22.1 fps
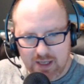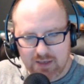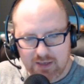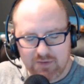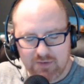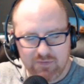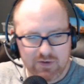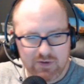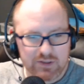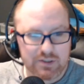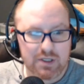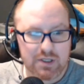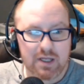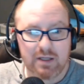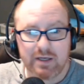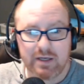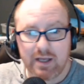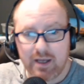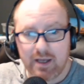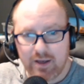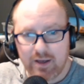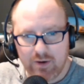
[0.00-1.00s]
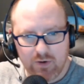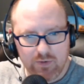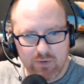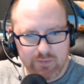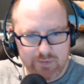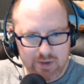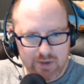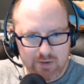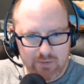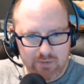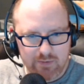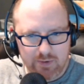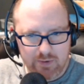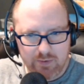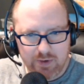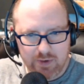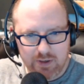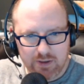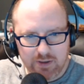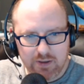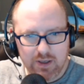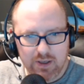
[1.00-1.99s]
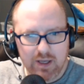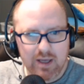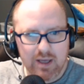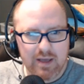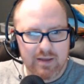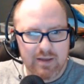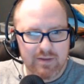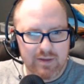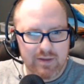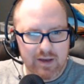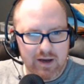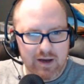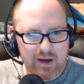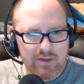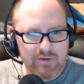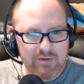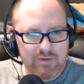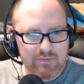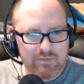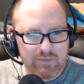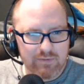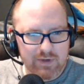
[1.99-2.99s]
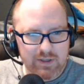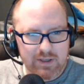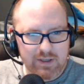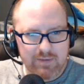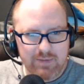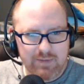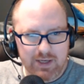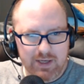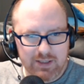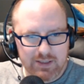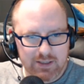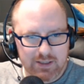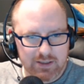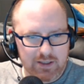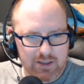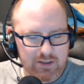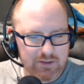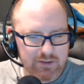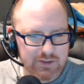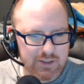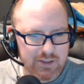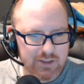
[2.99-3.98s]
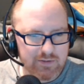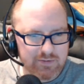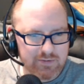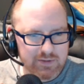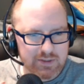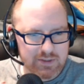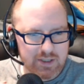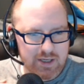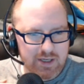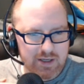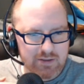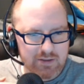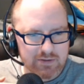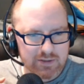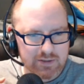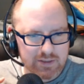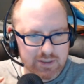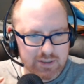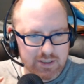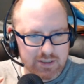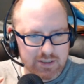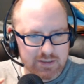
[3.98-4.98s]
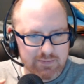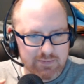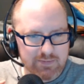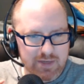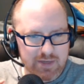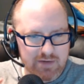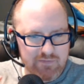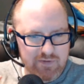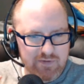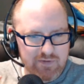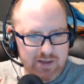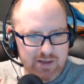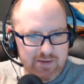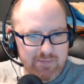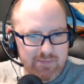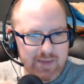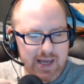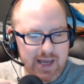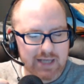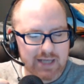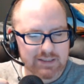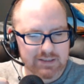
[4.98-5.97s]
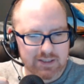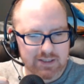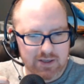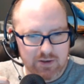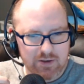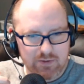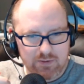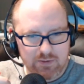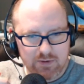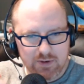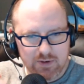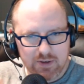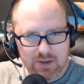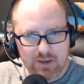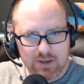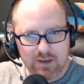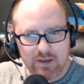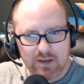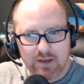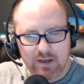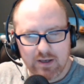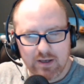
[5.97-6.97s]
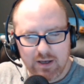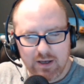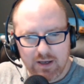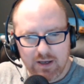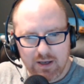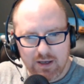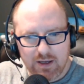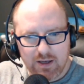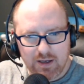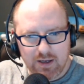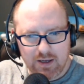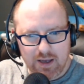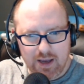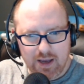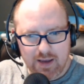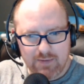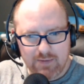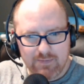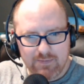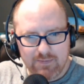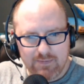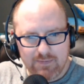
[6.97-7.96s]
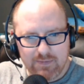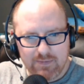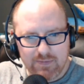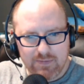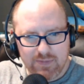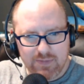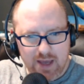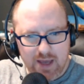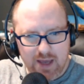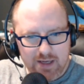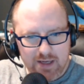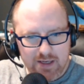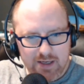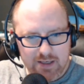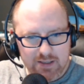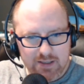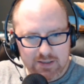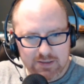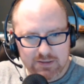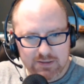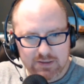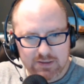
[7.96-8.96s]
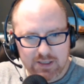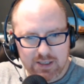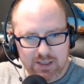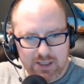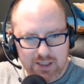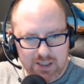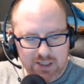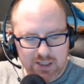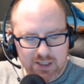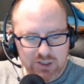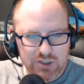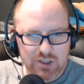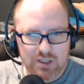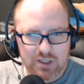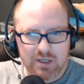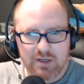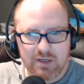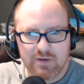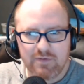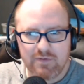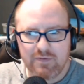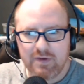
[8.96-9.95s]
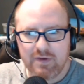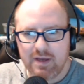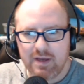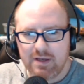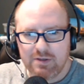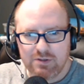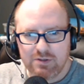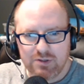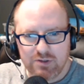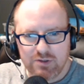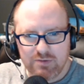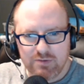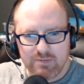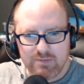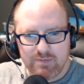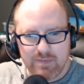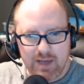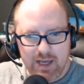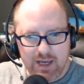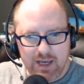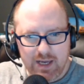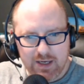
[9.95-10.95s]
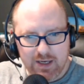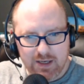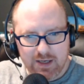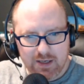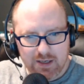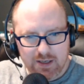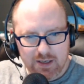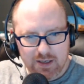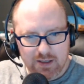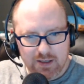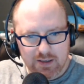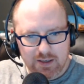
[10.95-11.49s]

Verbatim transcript: added functionality. I hope that we will. The other really big technology that was announced is NVIDIA max Uh, and that is an initiative to make